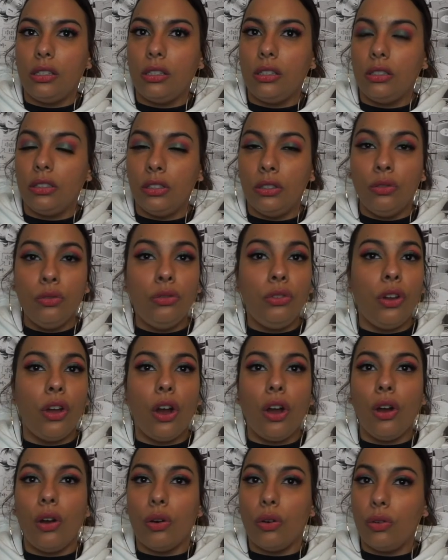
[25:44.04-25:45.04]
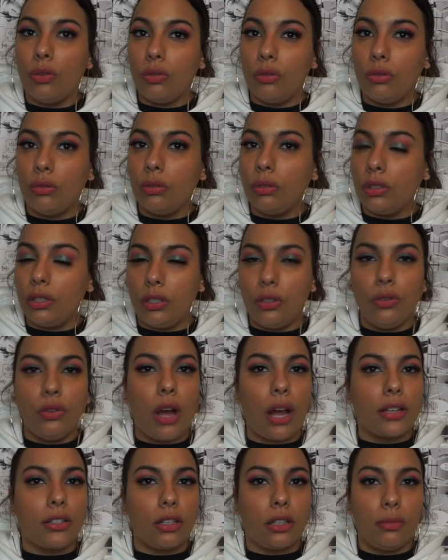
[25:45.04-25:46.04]
you know, you
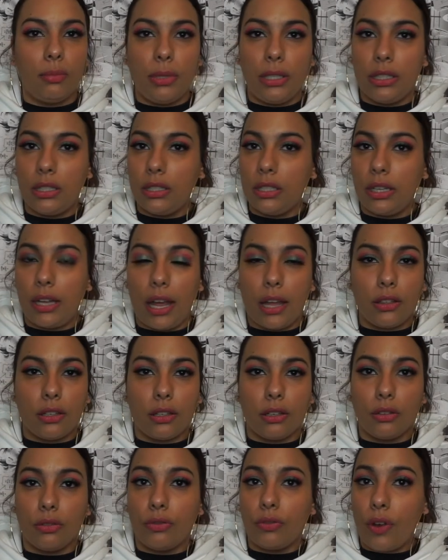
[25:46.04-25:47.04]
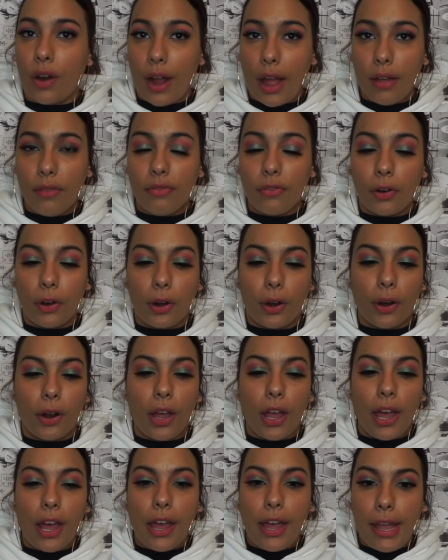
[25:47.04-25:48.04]
guys are gonna be together forever,
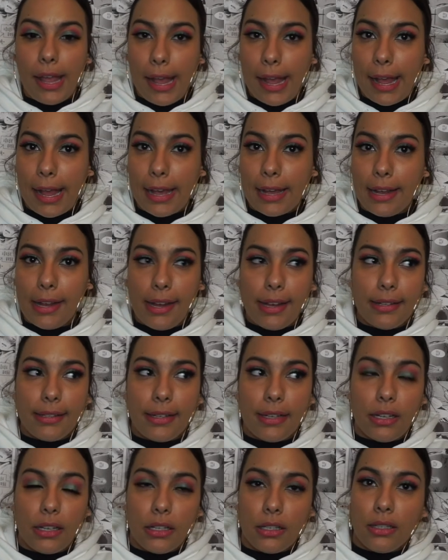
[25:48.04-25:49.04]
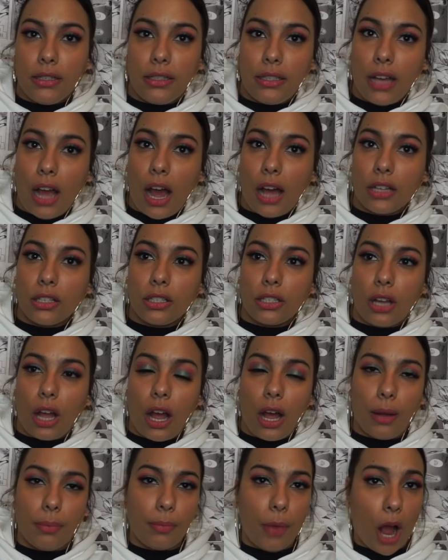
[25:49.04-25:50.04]
and
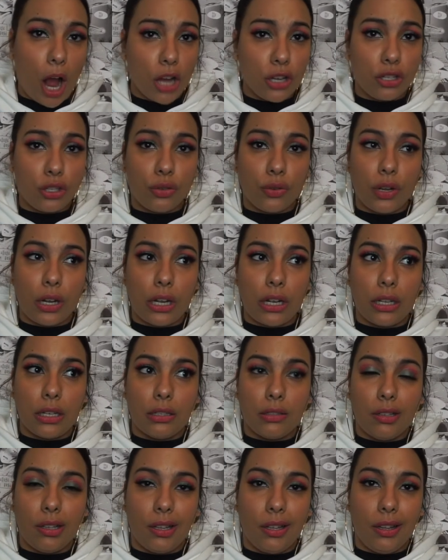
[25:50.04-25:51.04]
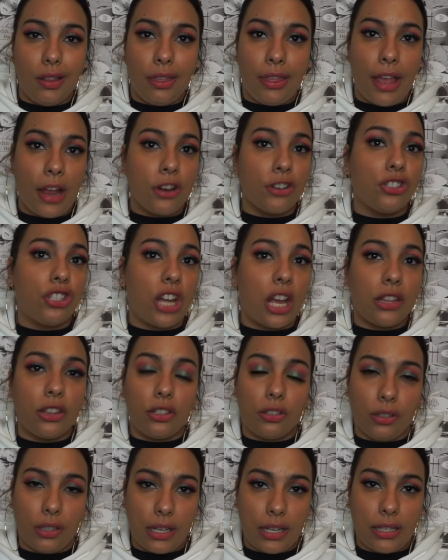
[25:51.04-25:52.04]
Ashura, they're
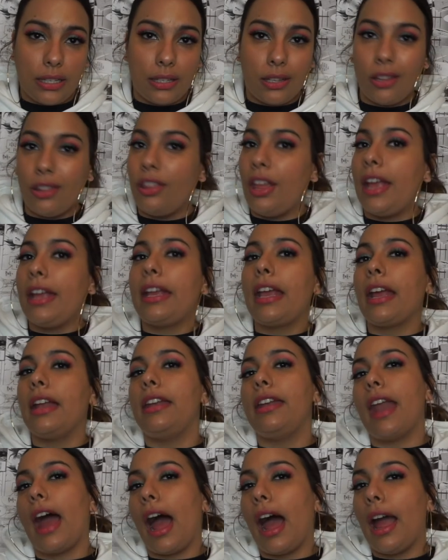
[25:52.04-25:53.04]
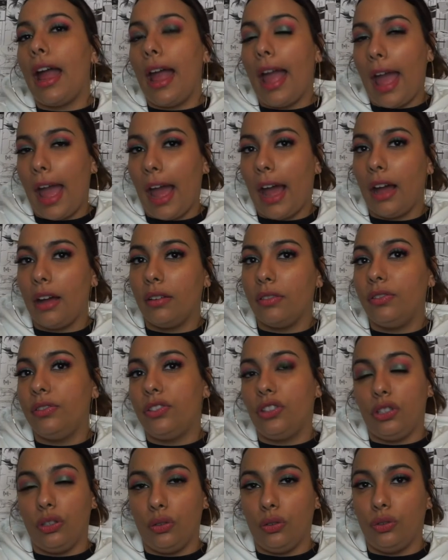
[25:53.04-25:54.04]
genderless, they cannot have
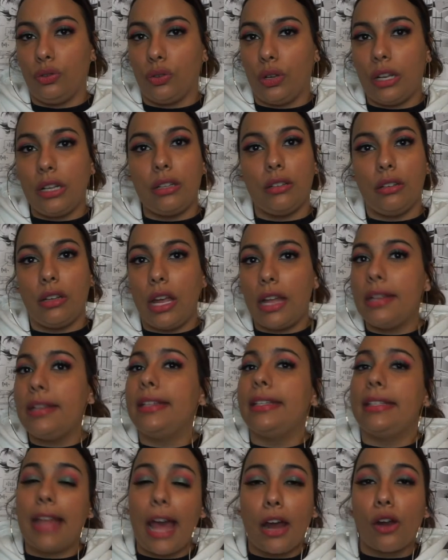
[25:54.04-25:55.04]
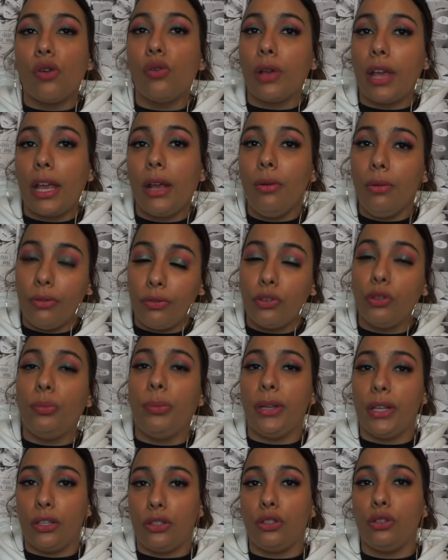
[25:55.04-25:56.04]
children, and is that okay with you,
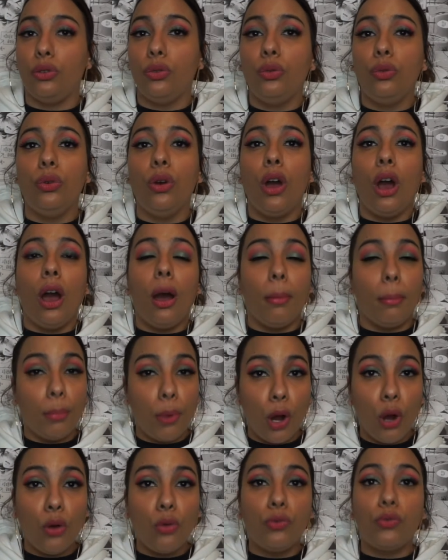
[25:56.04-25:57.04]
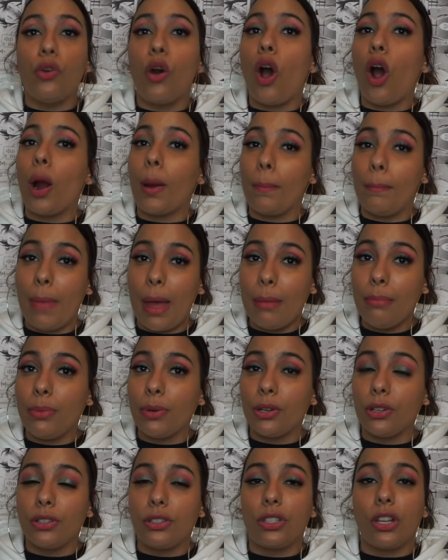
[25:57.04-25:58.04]
because you both are
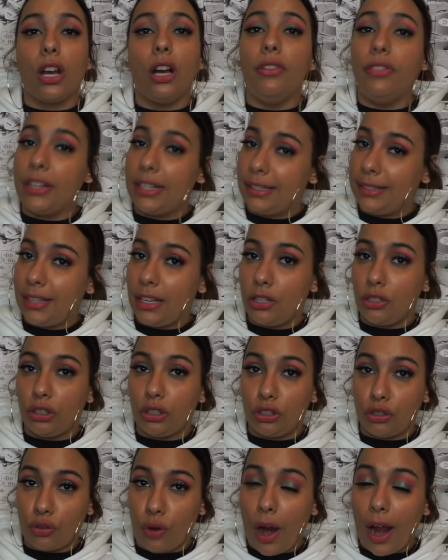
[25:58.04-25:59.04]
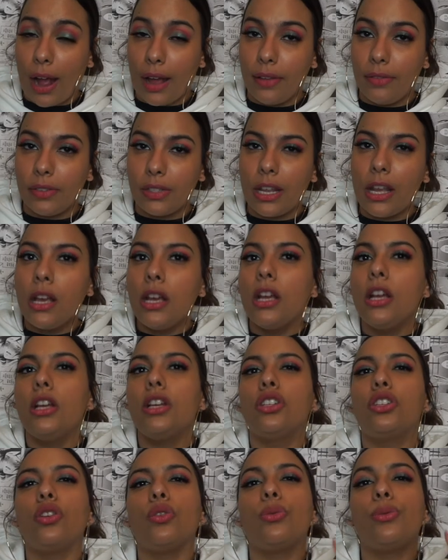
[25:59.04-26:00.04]
members of extinct tribes?
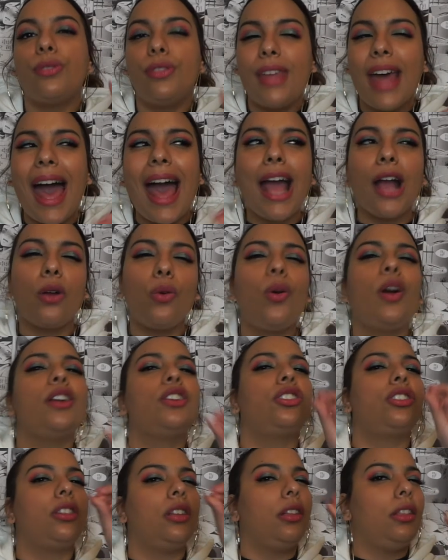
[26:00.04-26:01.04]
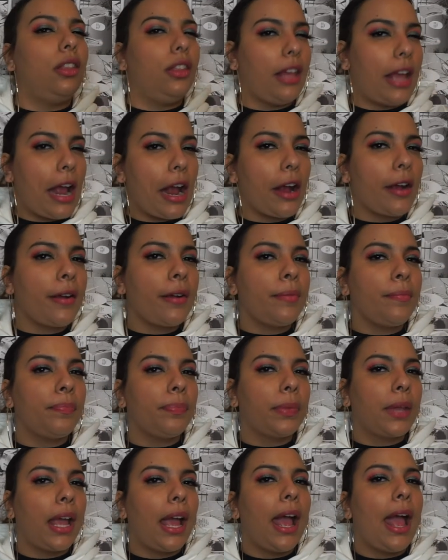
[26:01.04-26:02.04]
So that question there
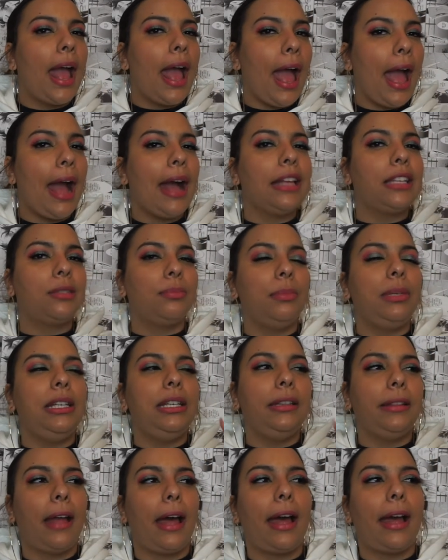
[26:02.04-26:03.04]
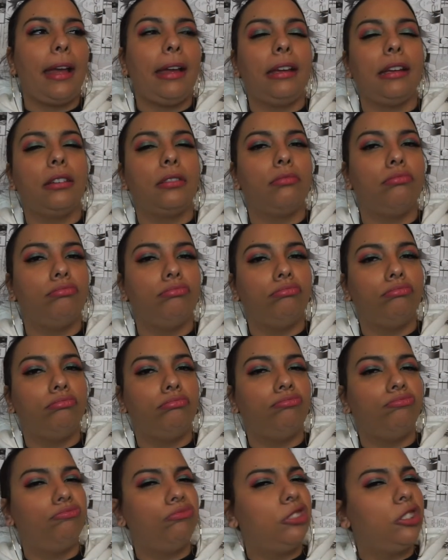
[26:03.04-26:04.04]
has me like,
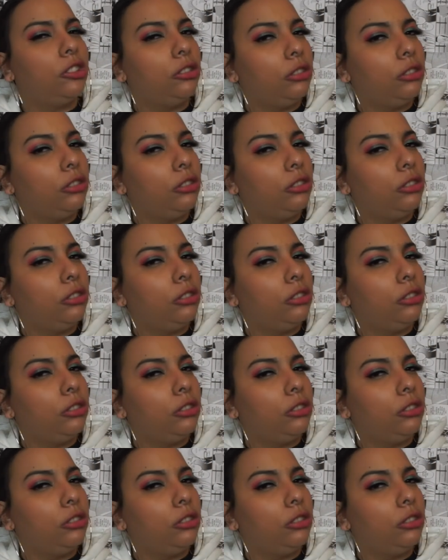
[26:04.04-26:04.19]
so